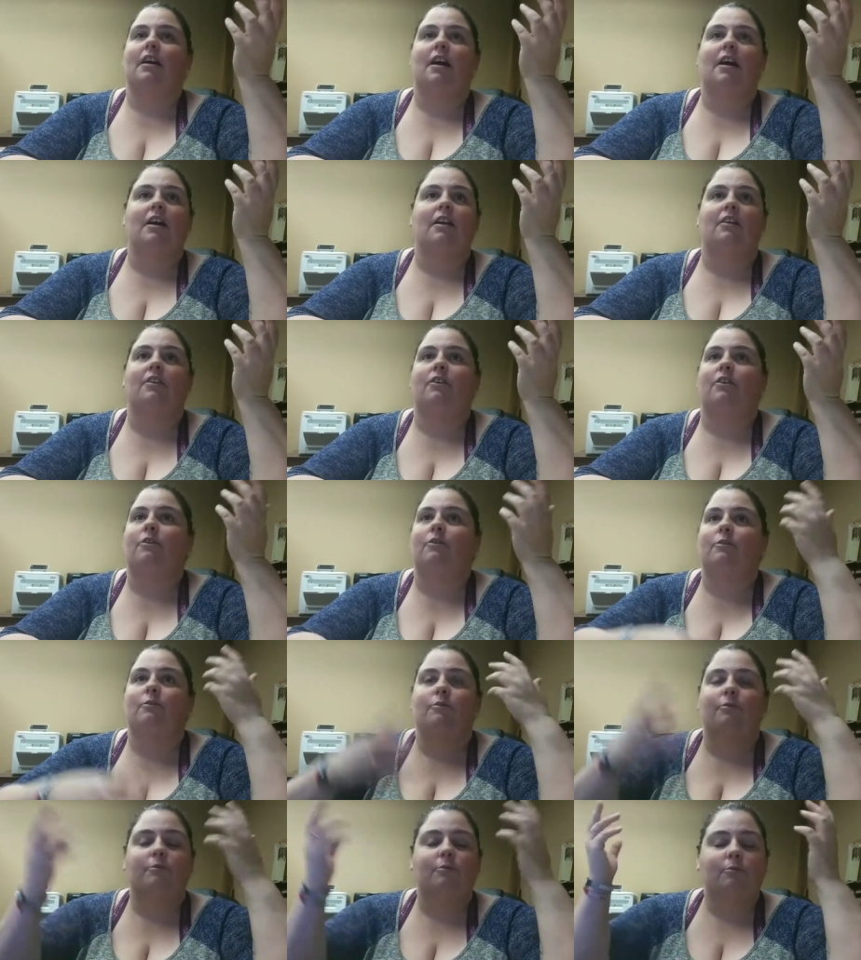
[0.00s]
I don't
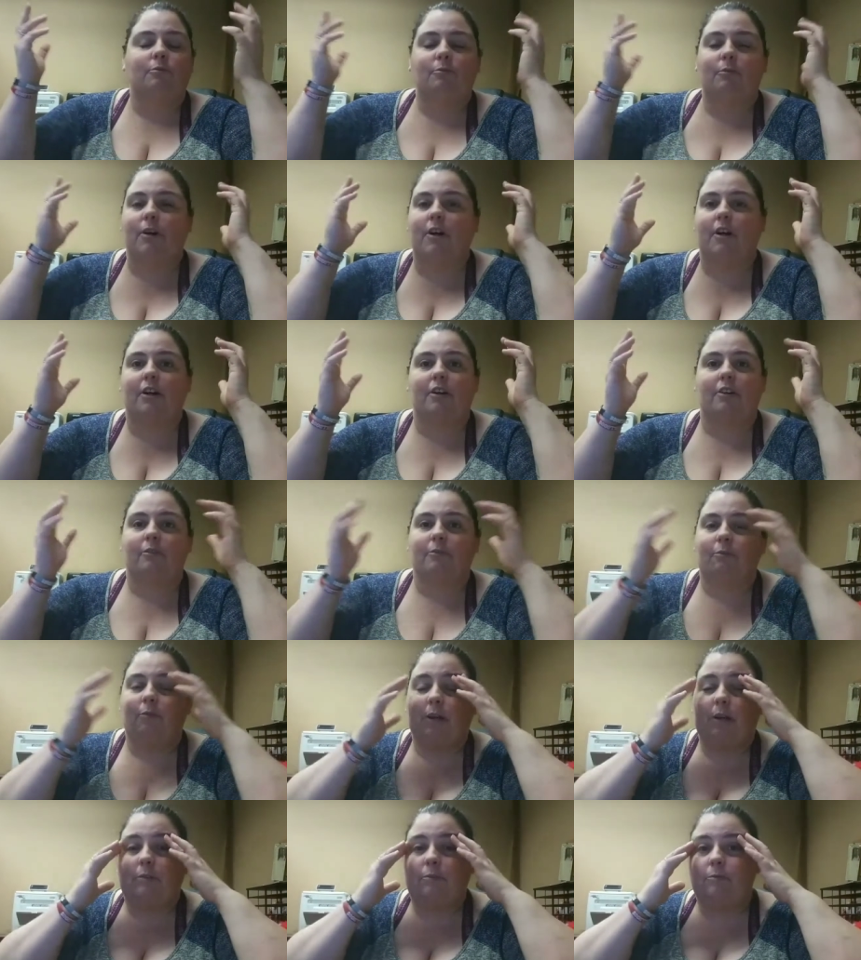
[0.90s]
know, where
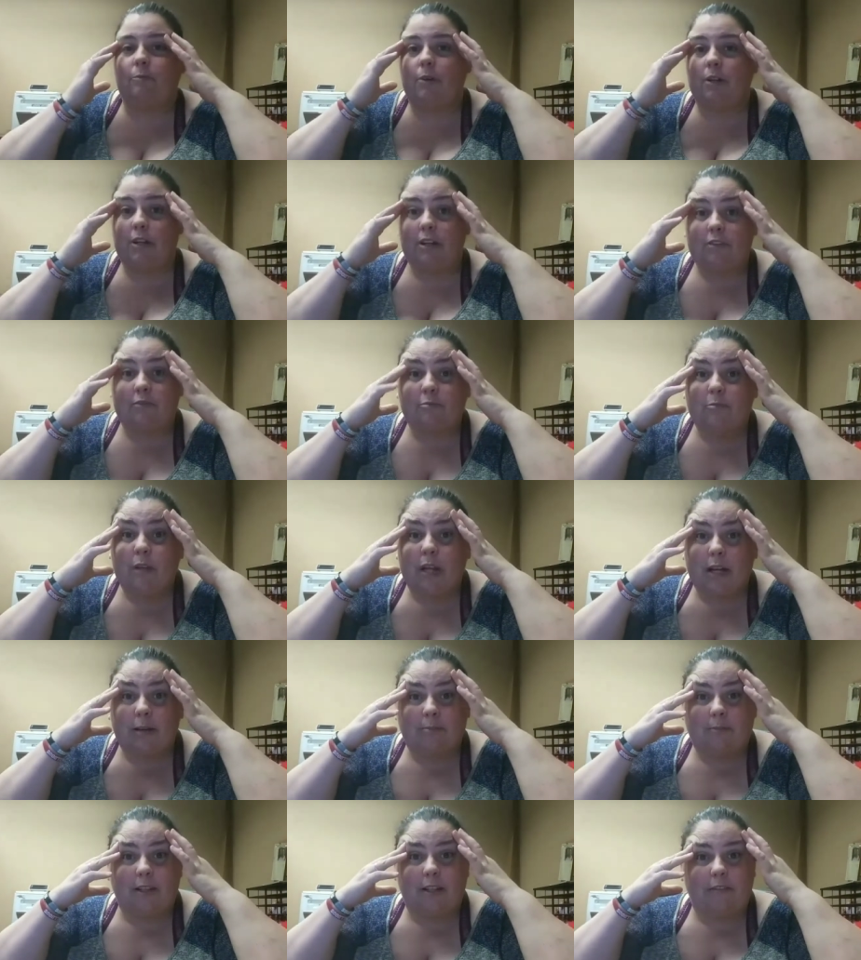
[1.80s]
we wouldn't have been
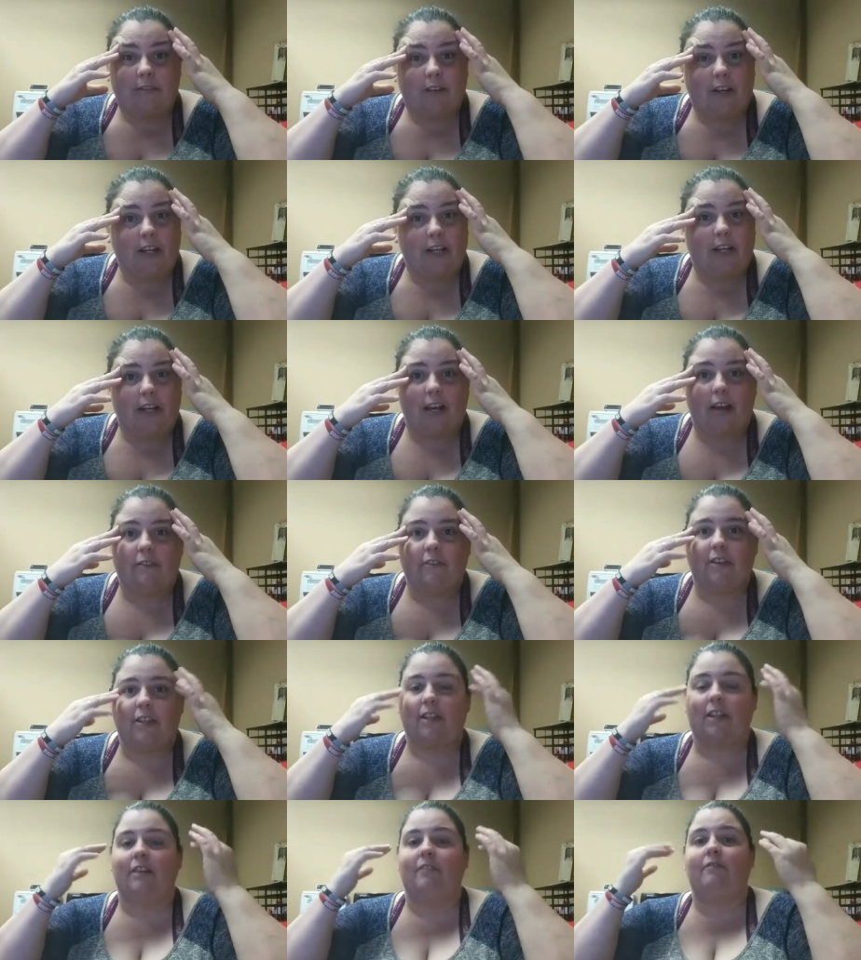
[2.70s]
able to even get
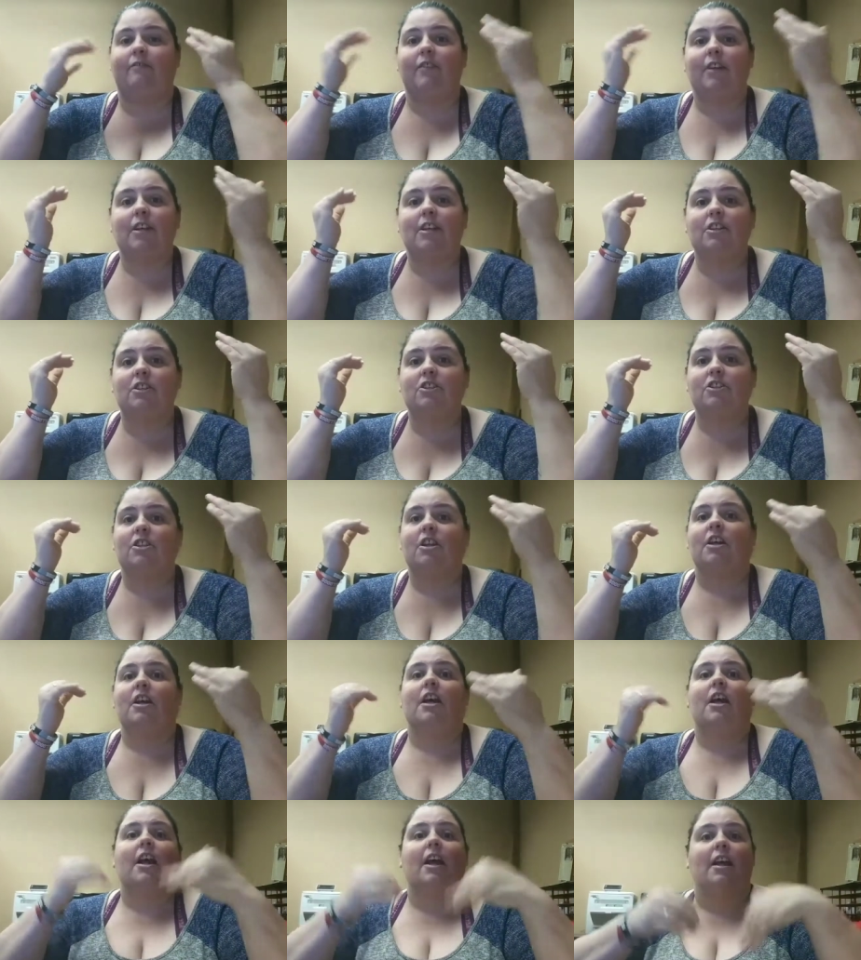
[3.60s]
everything finished
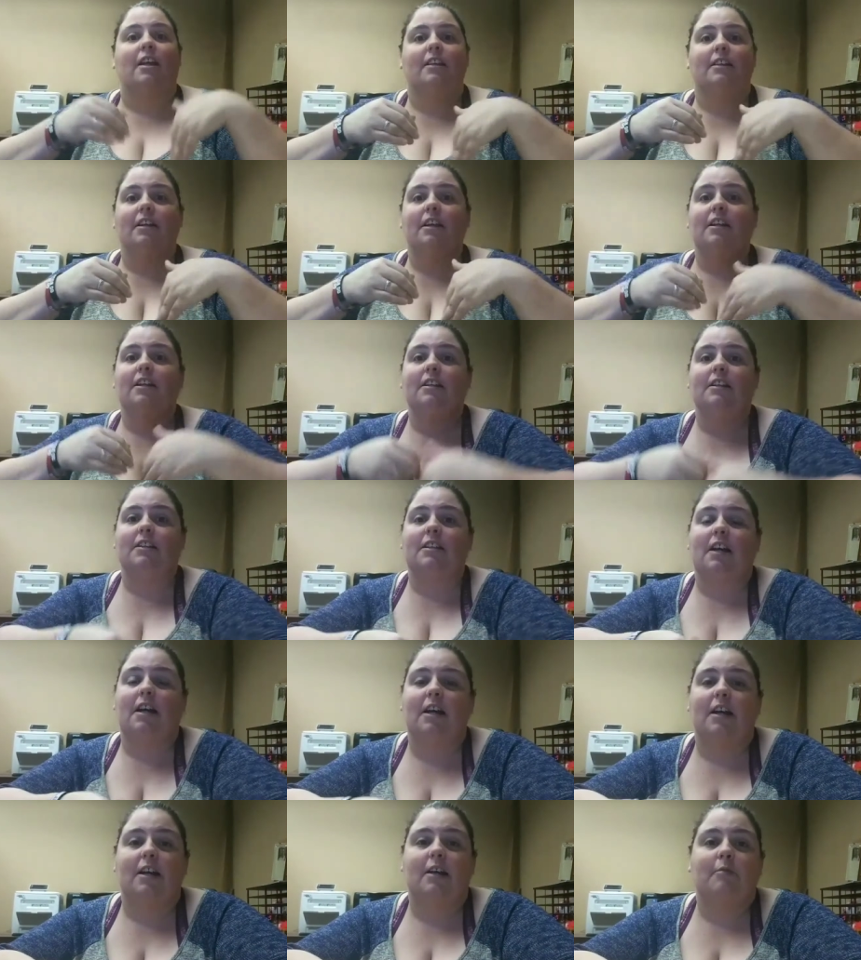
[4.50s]
and done in
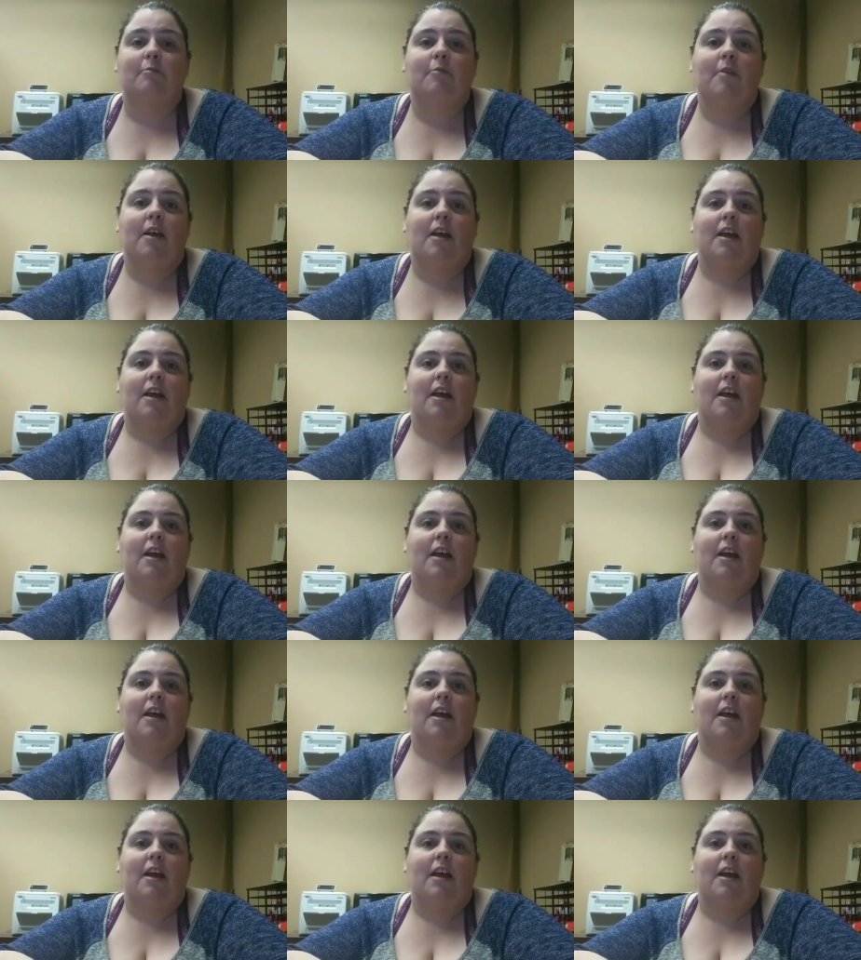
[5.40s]
time.